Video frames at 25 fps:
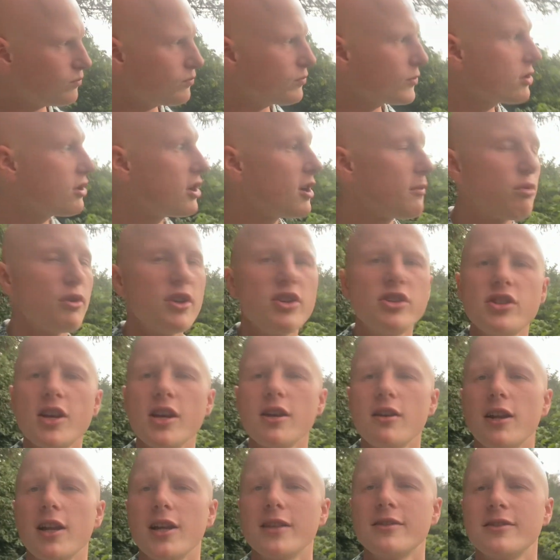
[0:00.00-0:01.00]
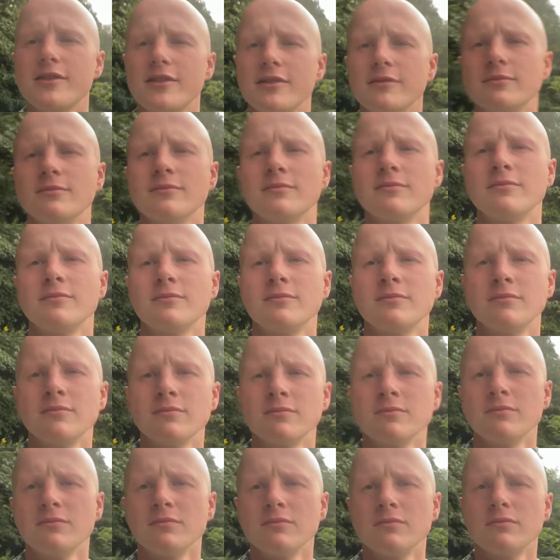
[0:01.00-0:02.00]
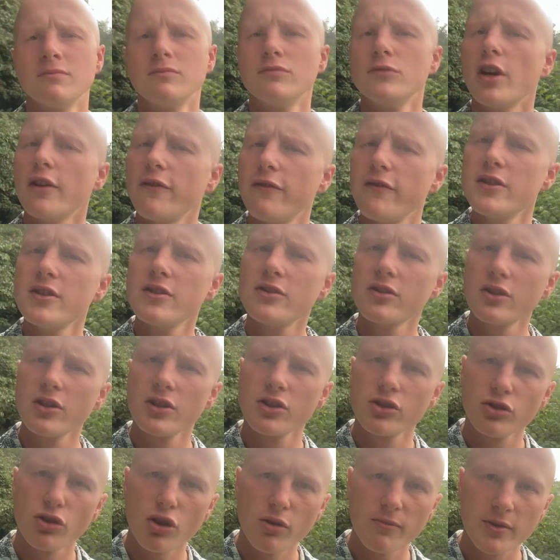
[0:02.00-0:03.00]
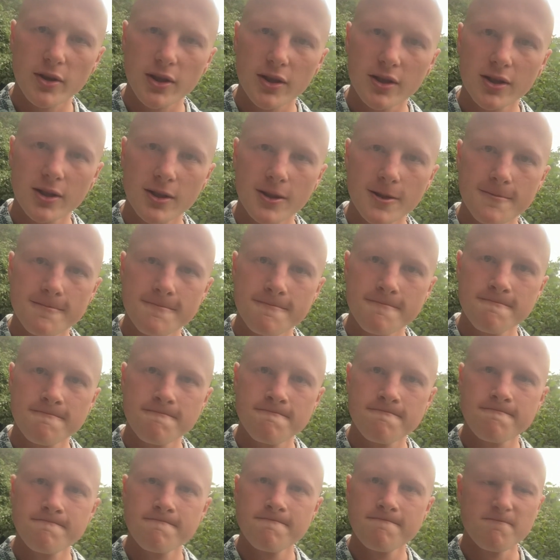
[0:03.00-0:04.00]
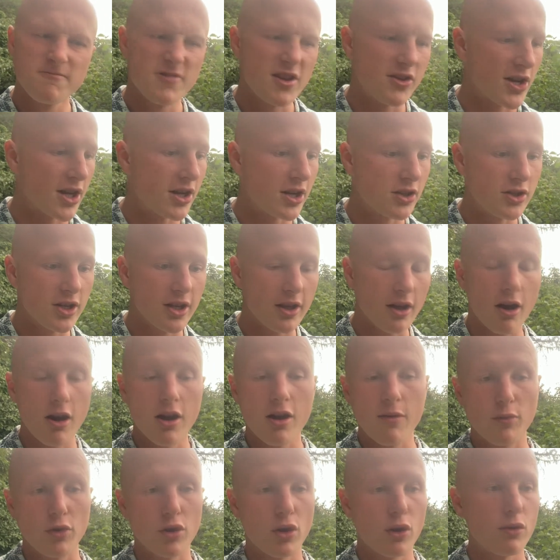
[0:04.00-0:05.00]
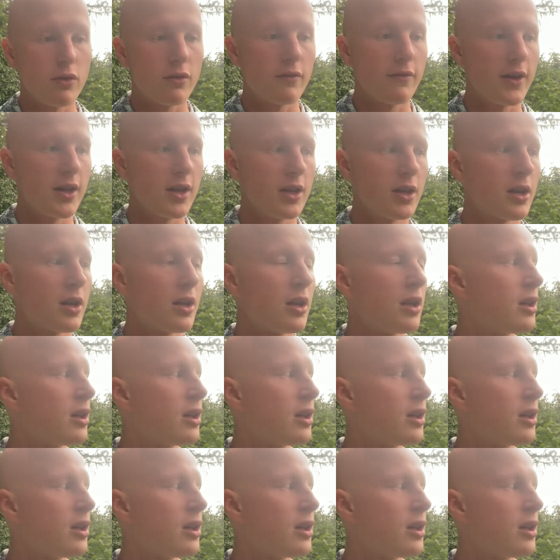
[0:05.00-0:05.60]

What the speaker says: I appreciate you, lads. Nothing is going to stop this energy that I am cultivating.